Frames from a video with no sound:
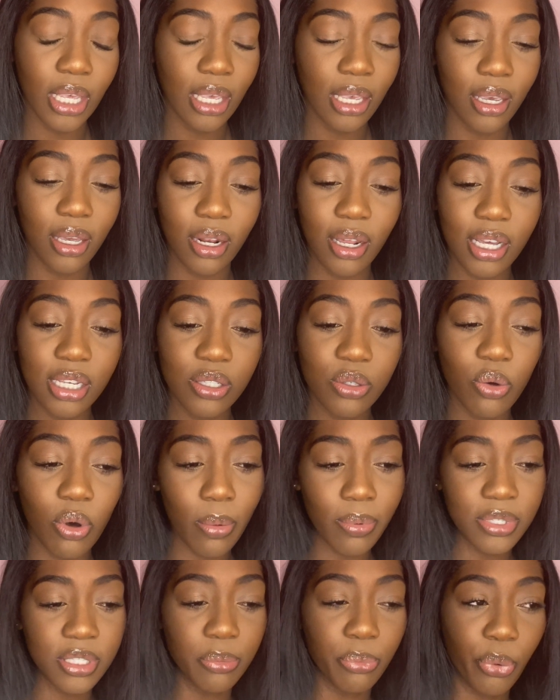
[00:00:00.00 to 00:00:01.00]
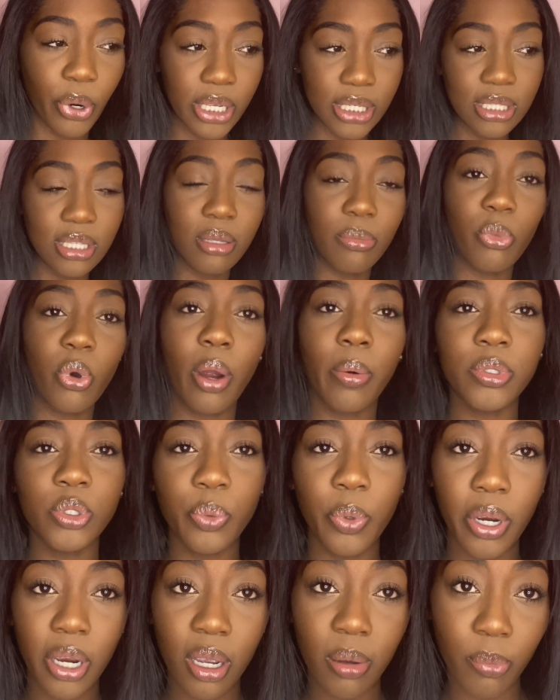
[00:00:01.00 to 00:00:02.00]
In high school, I was embracing them more. I was
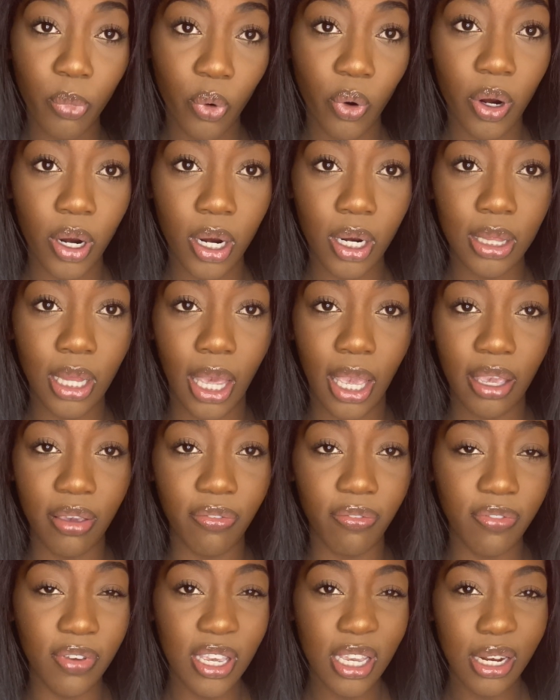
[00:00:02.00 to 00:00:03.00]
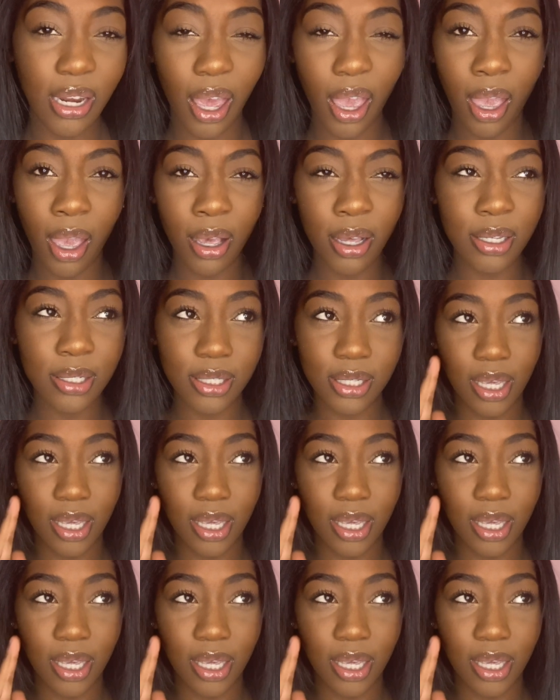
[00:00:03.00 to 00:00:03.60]
wearing more like V-necks.